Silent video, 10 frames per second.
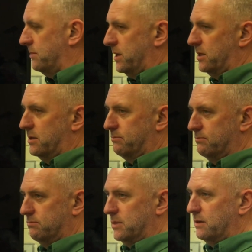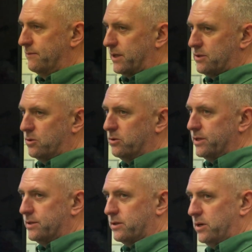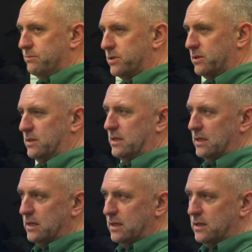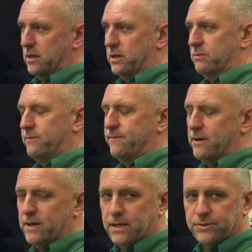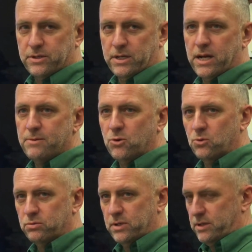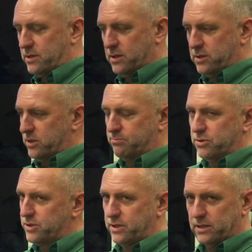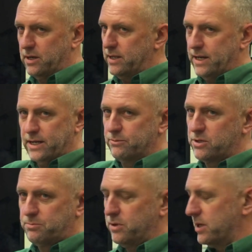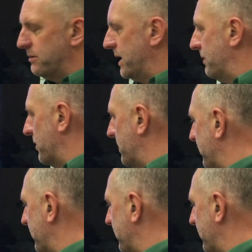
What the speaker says: made in Victorian times, and it was very unstable. You could just push it like that and it would spring around with